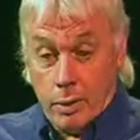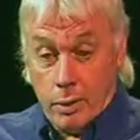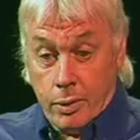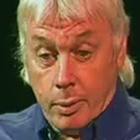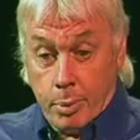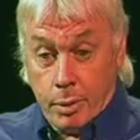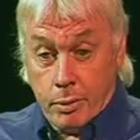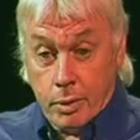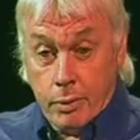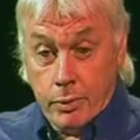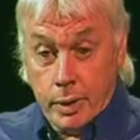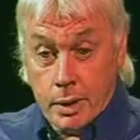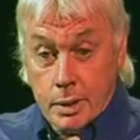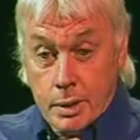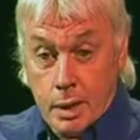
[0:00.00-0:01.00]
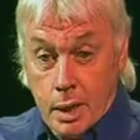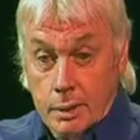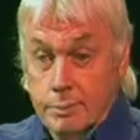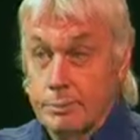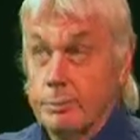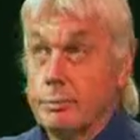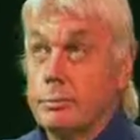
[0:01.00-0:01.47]
the Peruvian
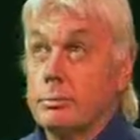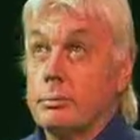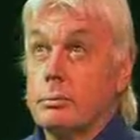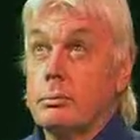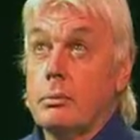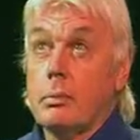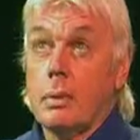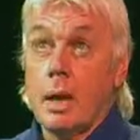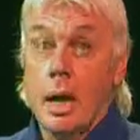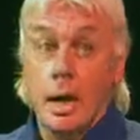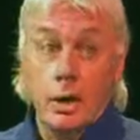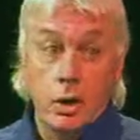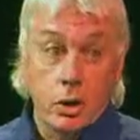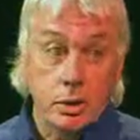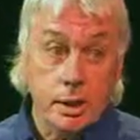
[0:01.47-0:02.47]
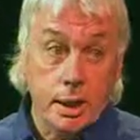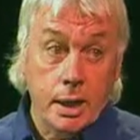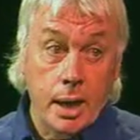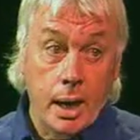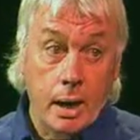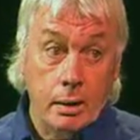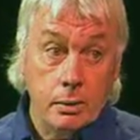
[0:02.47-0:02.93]
sun, and not a
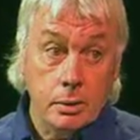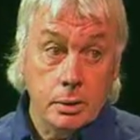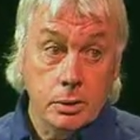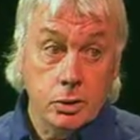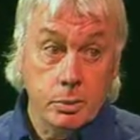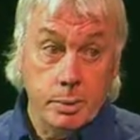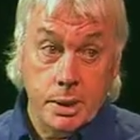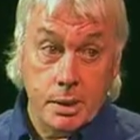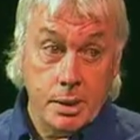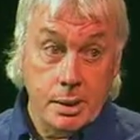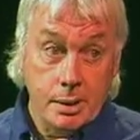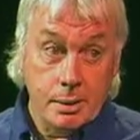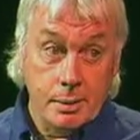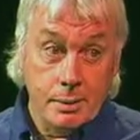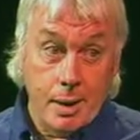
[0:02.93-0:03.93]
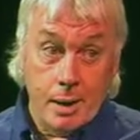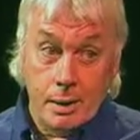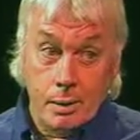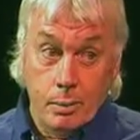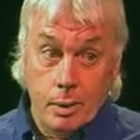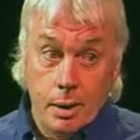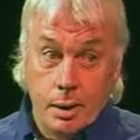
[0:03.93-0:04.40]
cloud to be seen
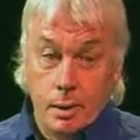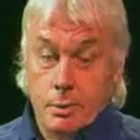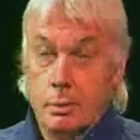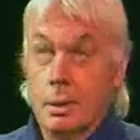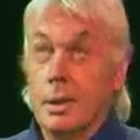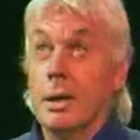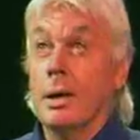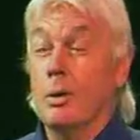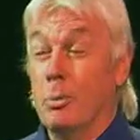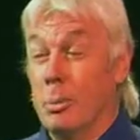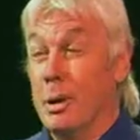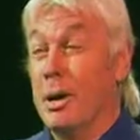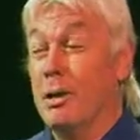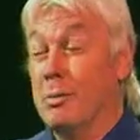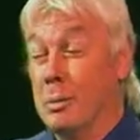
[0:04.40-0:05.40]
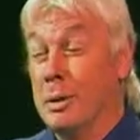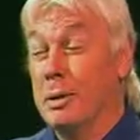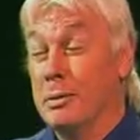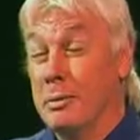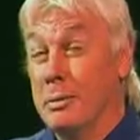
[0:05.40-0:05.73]
anywhere. It will be over when you